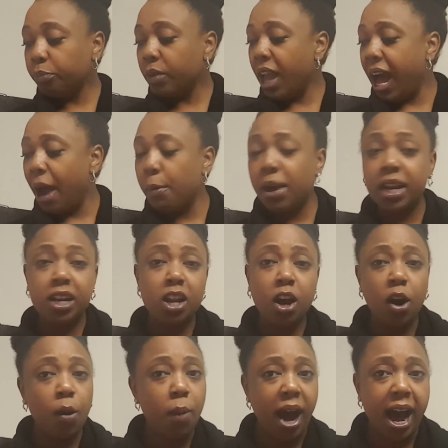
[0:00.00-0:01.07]
I want to
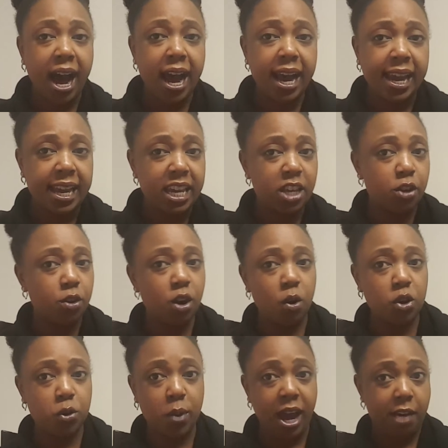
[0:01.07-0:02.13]
know why,
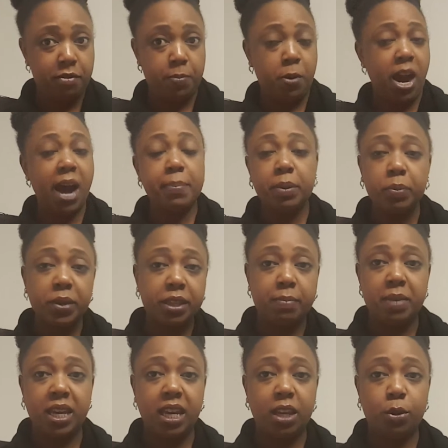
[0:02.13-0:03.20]
you have a problem with
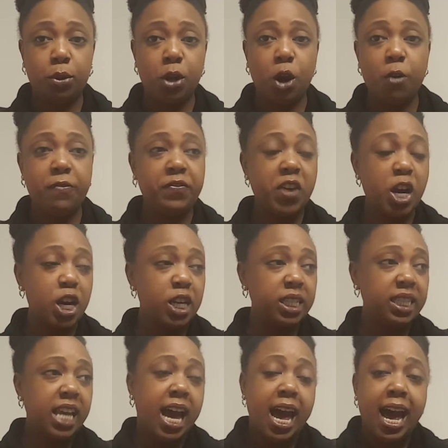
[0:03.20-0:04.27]
me.
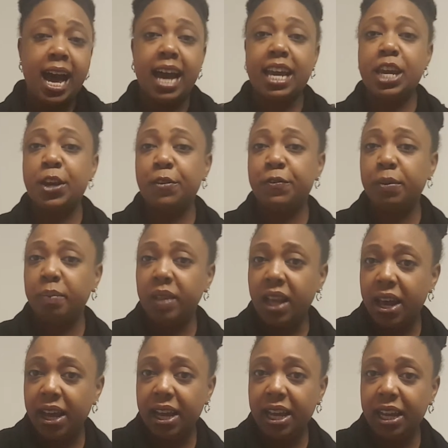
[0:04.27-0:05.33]
First, I hear from
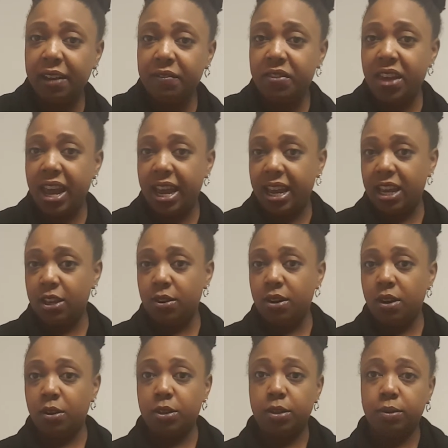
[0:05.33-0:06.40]
Love that,
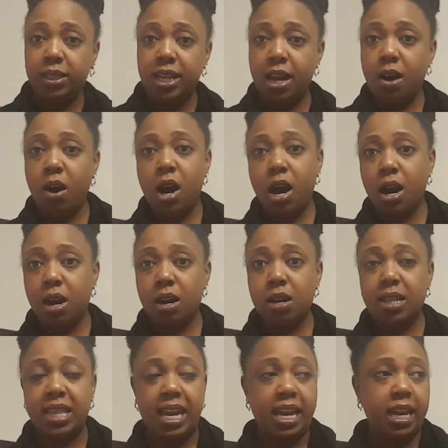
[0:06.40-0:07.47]
you tell
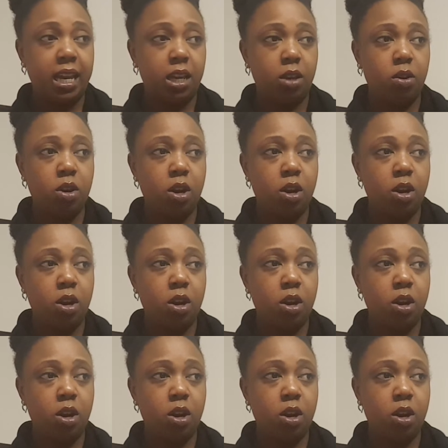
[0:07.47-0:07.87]
her that,